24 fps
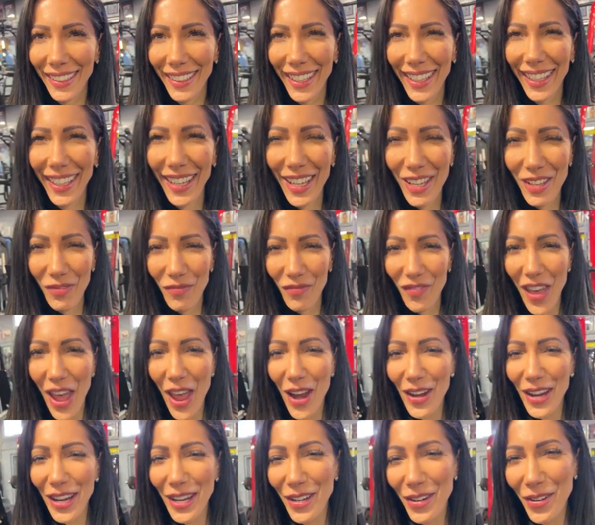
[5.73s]
Bev
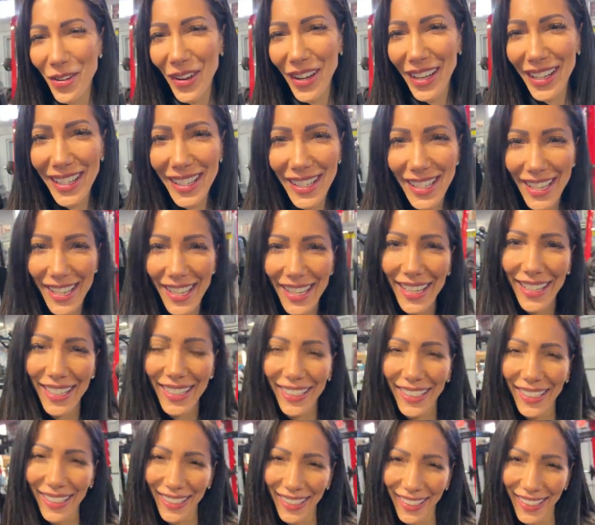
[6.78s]
Francis
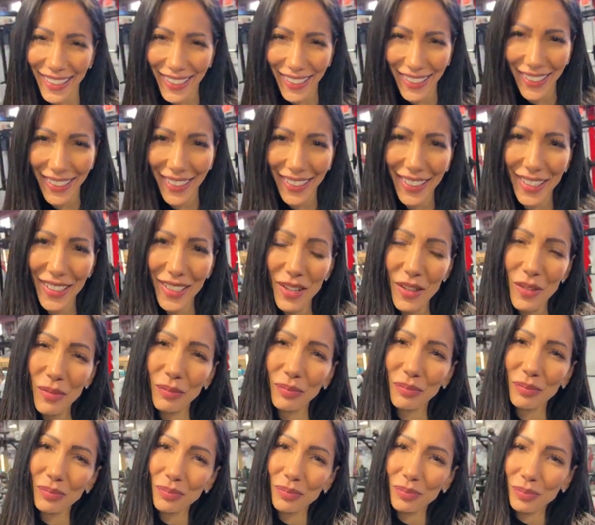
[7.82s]
Powerhouse Gym
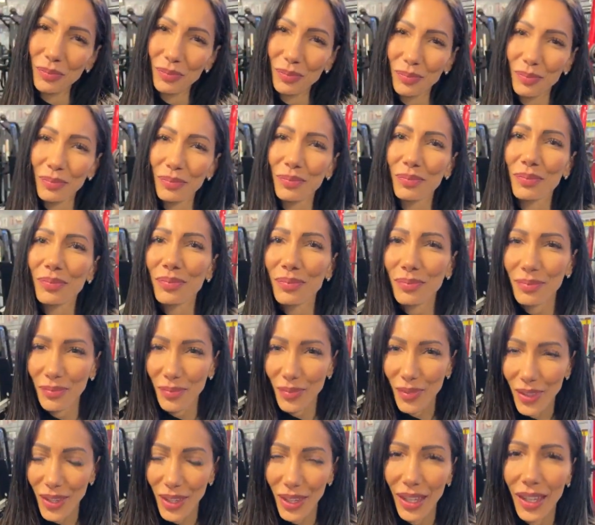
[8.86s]
with Maria.
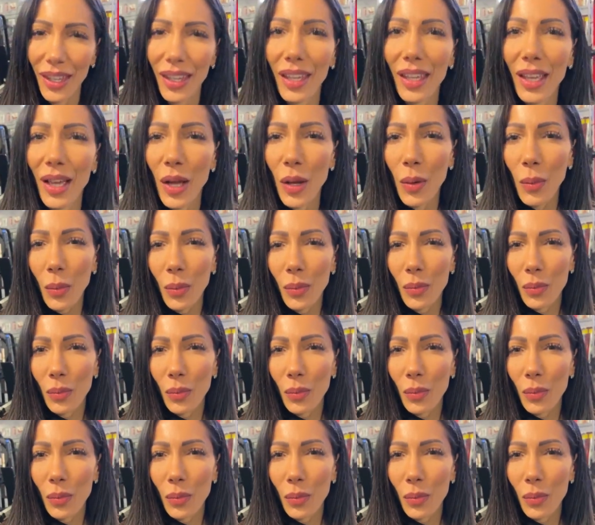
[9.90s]
Introduce yourself.